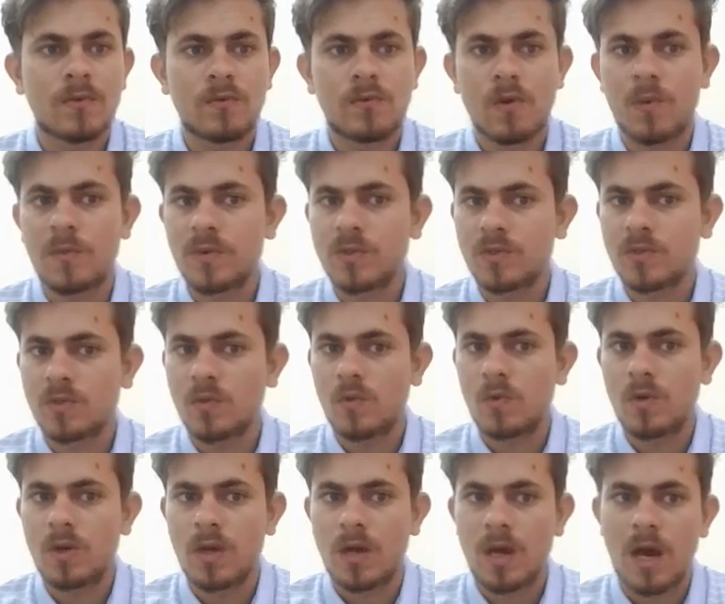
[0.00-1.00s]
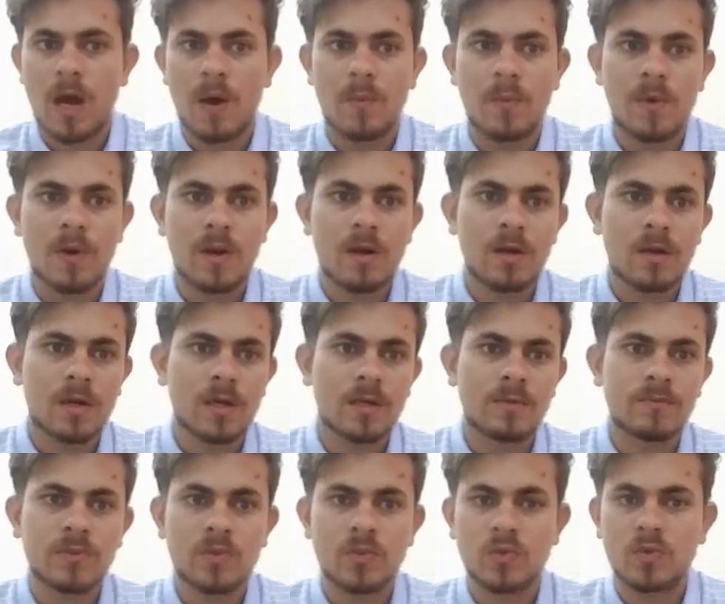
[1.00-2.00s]
from school, Abra,
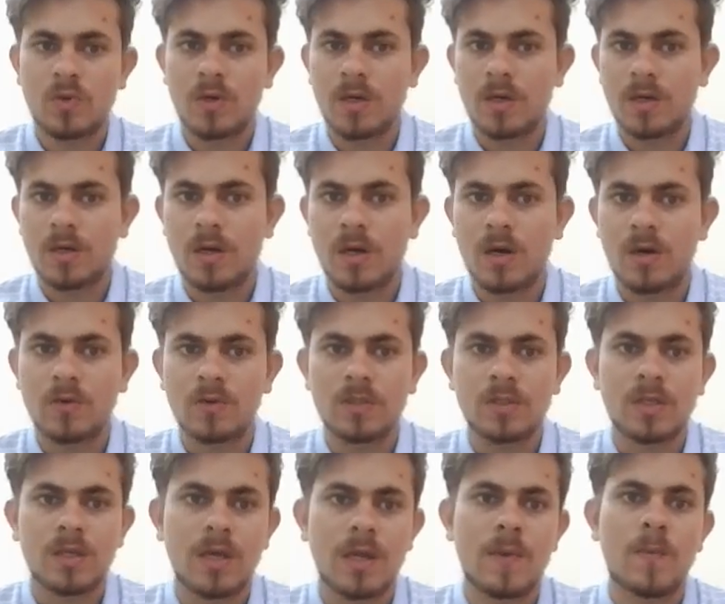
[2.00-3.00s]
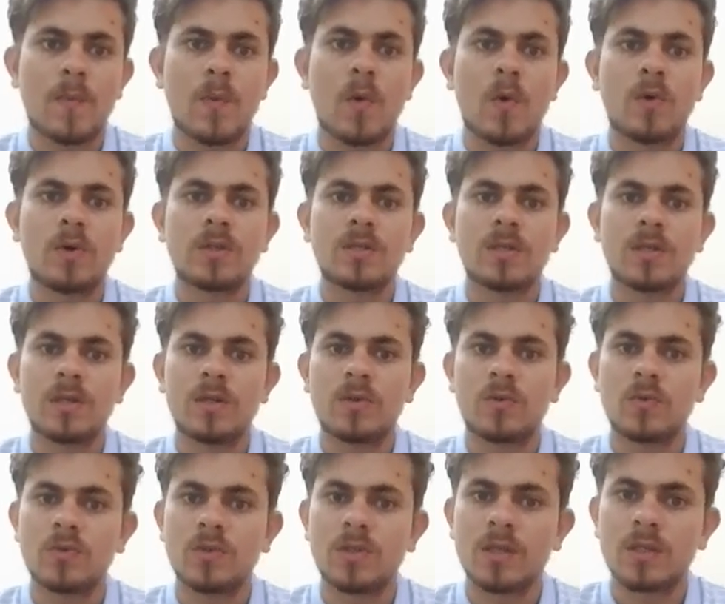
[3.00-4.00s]
comes to her house and prods her
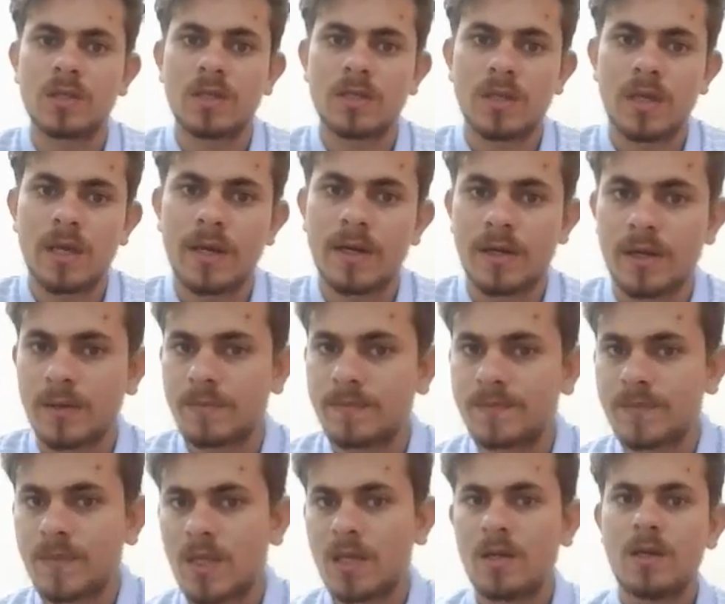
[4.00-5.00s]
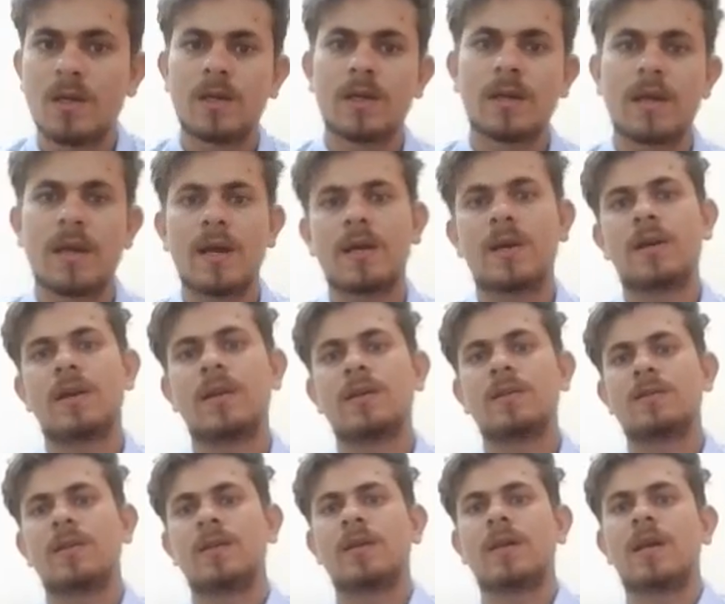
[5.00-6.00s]
to just get up, get
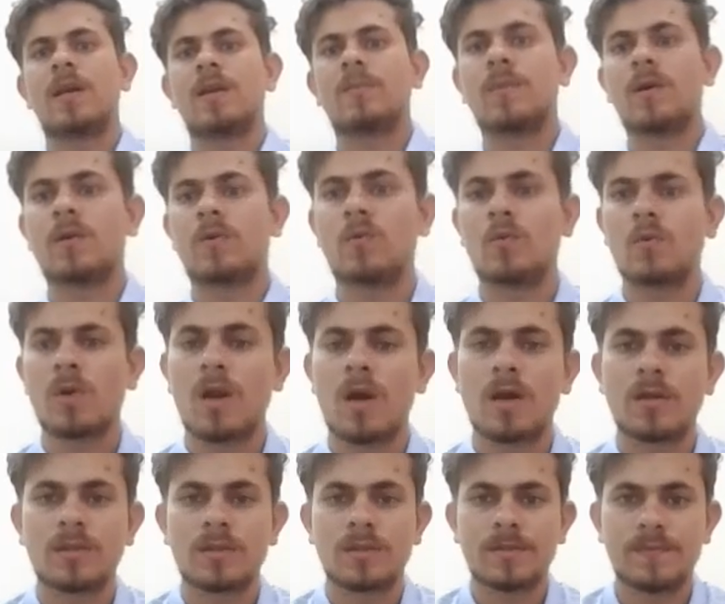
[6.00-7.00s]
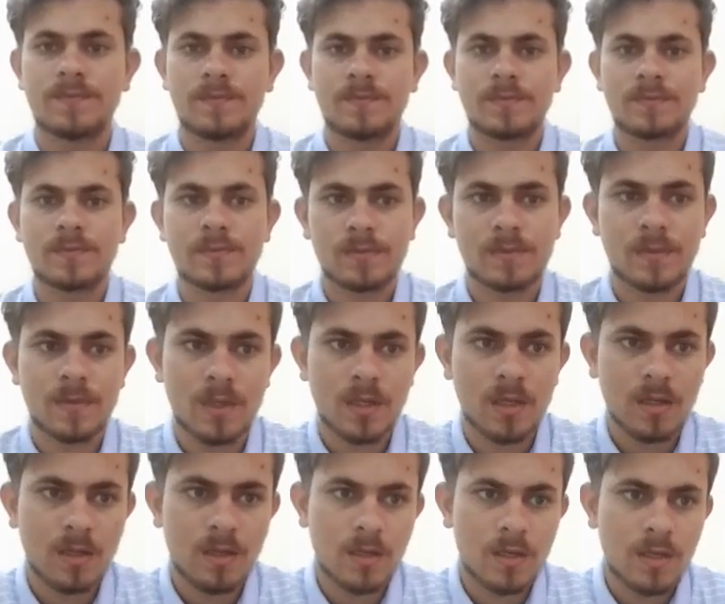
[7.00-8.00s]
dressed, and get back to class.
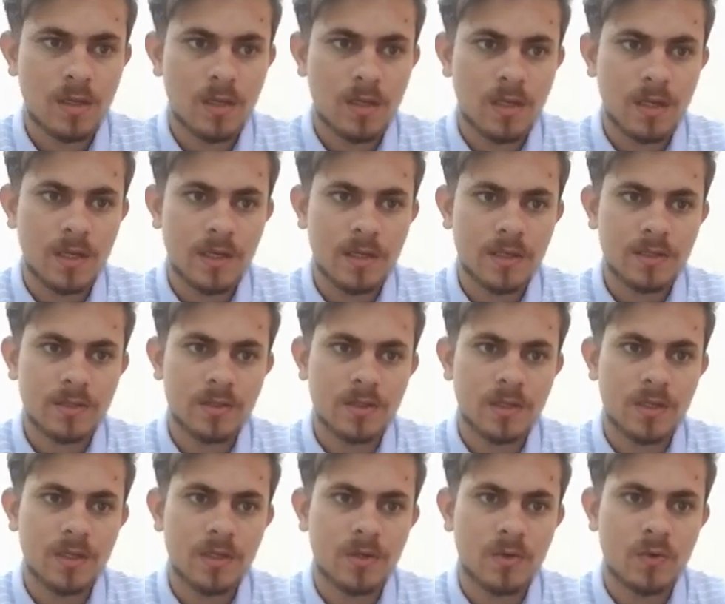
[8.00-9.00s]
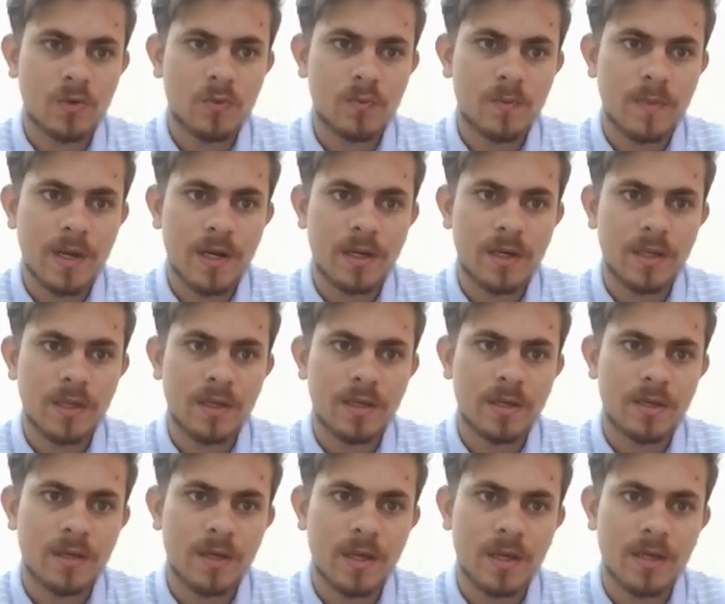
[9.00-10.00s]
In a study group,
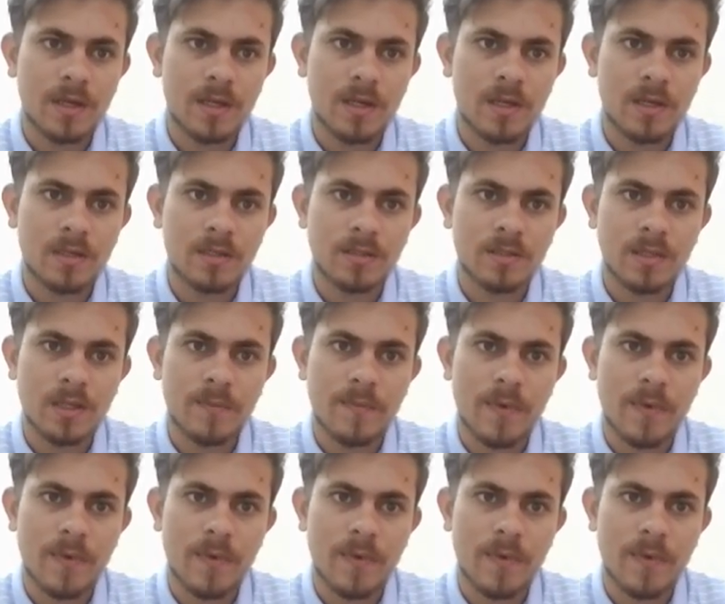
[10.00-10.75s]
Betty and he learns